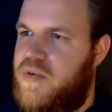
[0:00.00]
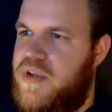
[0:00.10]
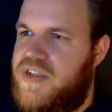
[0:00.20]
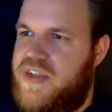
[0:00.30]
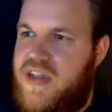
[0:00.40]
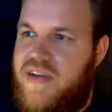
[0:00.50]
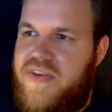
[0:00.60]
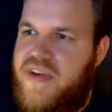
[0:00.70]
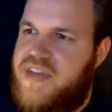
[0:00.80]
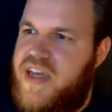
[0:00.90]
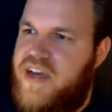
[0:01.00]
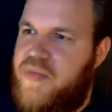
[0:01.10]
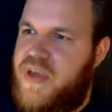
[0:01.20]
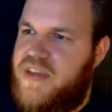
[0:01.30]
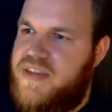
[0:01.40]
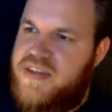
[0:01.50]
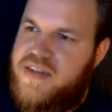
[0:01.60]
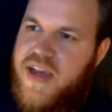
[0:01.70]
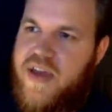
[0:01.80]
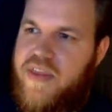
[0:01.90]
which a lot of fighters have,
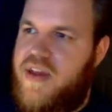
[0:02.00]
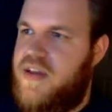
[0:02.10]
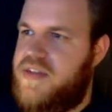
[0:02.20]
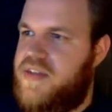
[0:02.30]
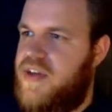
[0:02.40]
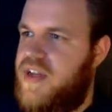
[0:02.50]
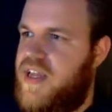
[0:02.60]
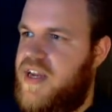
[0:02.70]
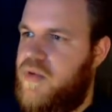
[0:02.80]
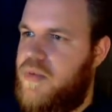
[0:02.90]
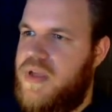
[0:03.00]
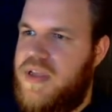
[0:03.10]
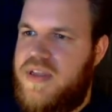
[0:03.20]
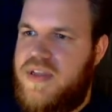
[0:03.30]
because how the hell else are you going to get into them?